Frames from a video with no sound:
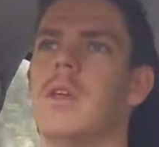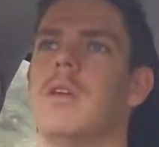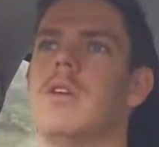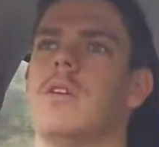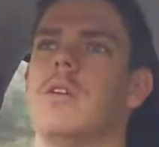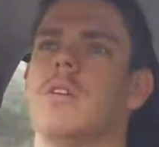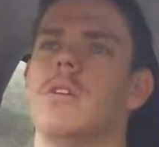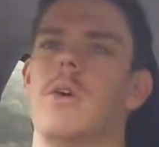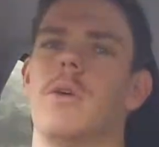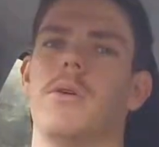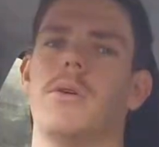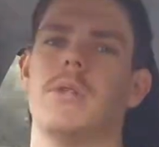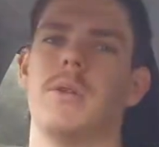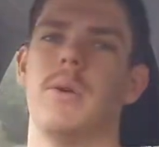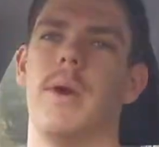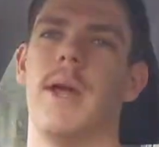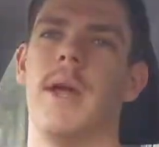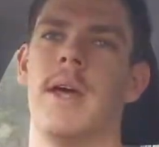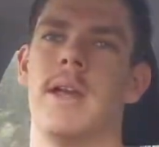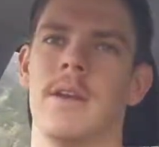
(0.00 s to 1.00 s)
So it was
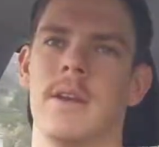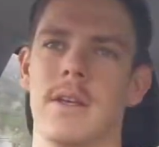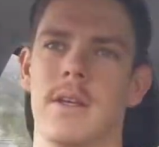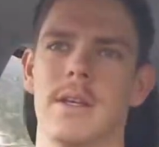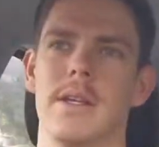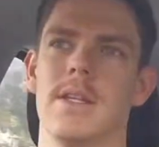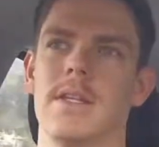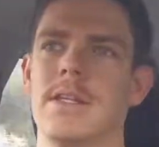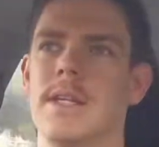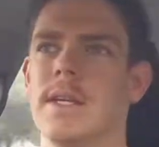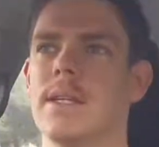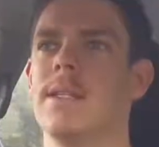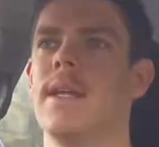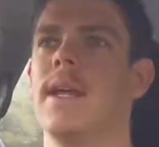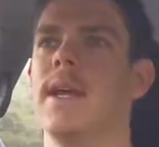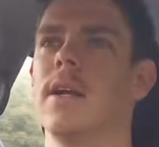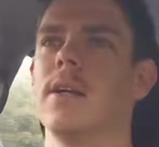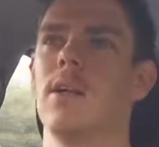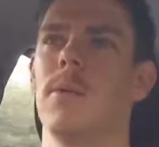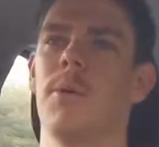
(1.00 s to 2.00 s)
around
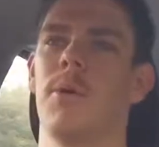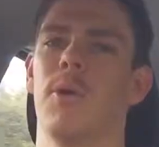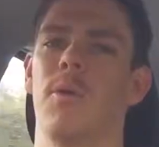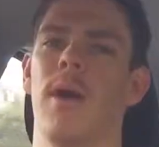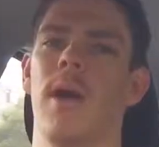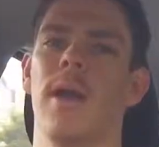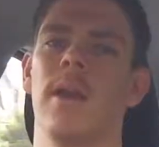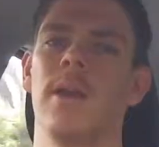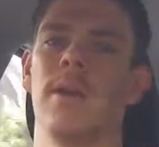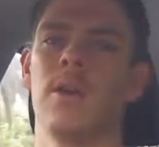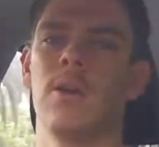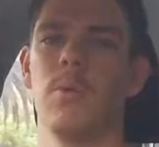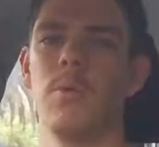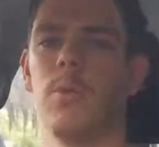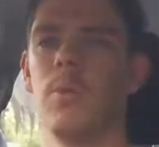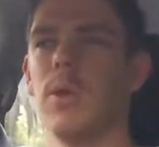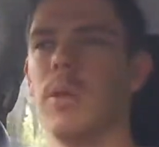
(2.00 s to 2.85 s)
16-kilometre run